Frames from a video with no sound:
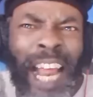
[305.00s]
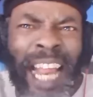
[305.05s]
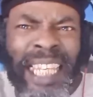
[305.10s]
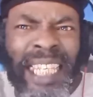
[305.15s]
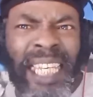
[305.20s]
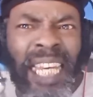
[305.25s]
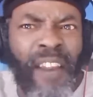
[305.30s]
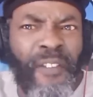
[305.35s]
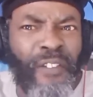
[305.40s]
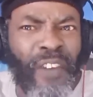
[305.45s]

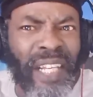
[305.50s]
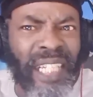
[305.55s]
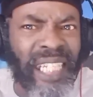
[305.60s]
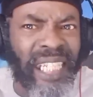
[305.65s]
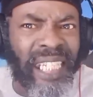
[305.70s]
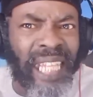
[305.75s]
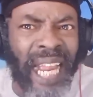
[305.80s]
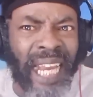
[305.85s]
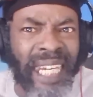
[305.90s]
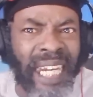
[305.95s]
a different
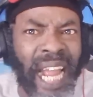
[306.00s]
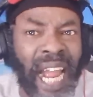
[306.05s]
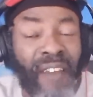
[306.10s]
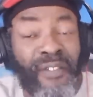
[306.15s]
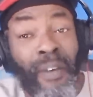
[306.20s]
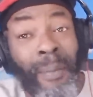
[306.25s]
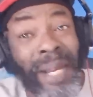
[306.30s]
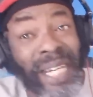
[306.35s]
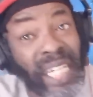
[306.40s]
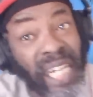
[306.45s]

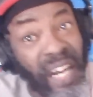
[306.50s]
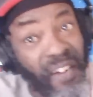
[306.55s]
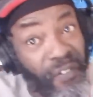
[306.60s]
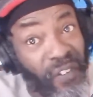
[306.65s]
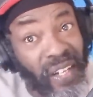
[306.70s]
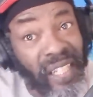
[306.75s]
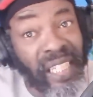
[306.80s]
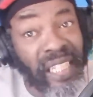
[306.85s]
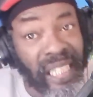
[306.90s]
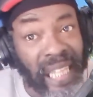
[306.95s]

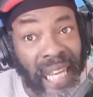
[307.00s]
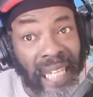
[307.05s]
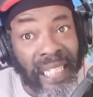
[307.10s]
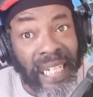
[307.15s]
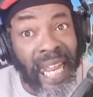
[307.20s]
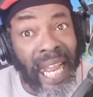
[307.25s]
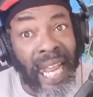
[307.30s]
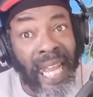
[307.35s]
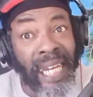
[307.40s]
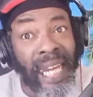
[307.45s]

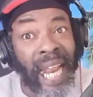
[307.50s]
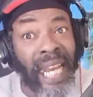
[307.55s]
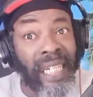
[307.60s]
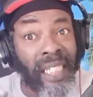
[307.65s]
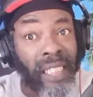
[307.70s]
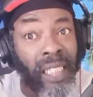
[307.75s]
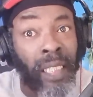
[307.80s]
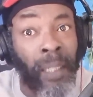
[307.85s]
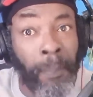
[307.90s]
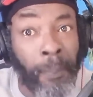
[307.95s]
standard, and
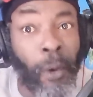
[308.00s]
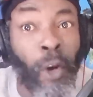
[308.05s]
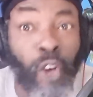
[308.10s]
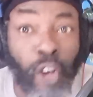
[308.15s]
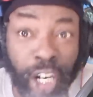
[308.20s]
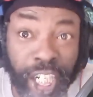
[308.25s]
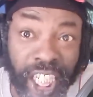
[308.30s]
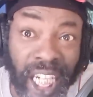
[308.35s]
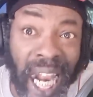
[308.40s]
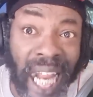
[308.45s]
it's a
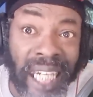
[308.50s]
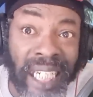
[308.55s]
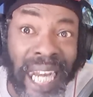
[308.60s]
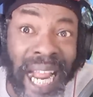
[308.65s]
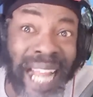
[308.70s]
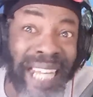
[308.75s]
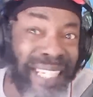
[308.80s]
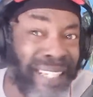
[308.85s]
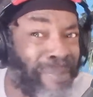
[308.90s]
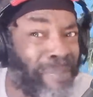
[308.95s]
progression,
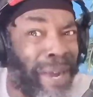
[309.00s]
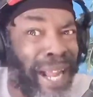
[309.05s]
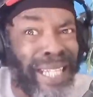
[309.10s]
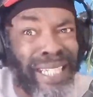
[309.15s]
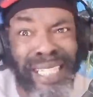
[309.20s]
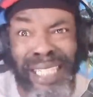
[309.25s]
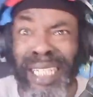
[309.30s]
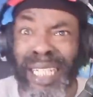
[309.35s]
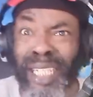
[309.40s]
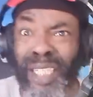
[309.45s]
and
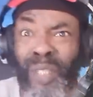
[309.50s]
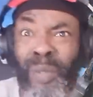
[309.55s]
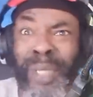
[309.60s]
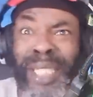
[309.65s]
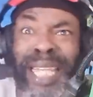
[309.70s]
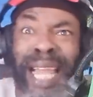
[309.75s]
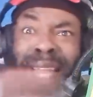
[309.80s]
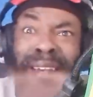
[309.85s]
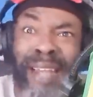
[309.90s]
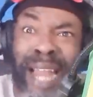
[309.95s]
man still
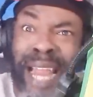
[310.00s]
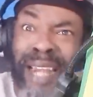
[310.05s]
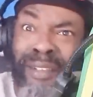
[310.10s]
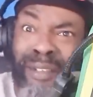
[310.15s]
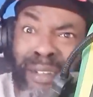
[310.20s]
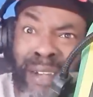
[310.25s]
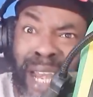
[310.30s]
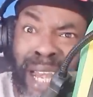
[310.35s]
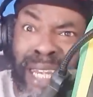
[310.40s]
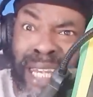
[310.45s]
switch
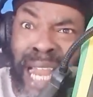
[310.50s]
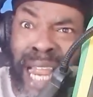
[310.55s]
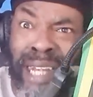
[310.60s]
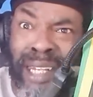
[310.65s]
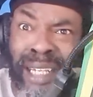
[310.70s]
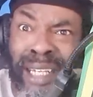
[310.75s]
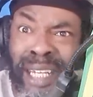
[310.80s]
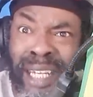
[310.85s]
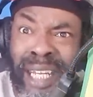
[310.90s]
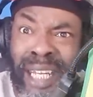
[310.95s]
and
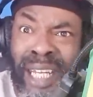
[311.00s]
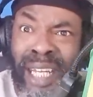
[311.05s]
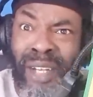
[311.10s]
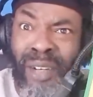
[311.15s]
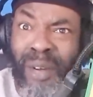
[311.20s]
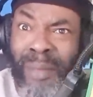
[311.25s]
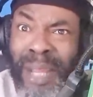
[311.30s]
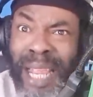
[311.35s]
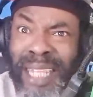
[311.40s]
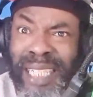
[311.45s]
you
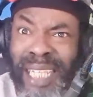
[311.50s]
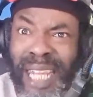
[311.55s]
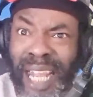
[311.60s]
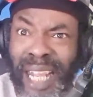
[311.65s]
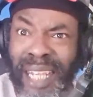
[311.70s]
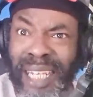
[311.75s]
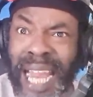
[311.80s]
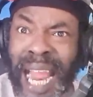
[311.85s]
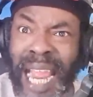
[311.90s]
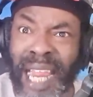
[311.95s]
know me I
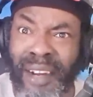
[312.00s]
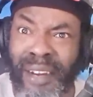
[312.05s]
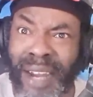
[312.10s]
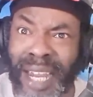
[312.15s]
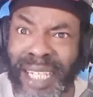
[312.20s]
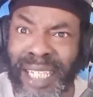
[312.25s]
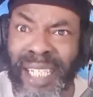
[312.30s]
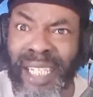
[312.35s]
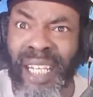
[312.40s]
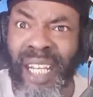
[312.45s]
say,
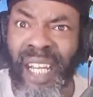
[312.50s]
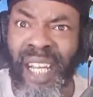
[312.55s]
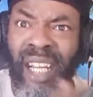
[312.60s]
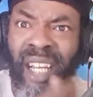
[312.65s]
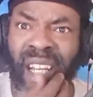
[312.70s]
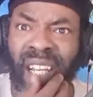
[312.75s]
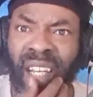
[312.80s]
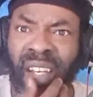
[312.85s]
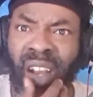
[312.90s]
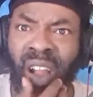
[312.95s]
digress.
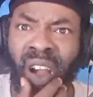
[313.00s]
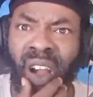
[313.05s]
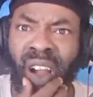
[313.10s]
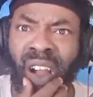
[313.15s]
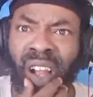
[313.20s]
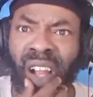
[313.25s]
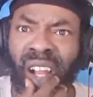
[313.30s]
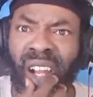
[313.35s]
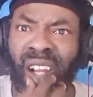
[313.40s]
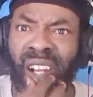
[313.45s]

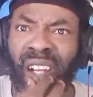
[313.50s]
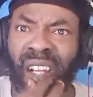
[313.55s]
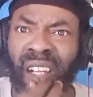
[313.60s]
No.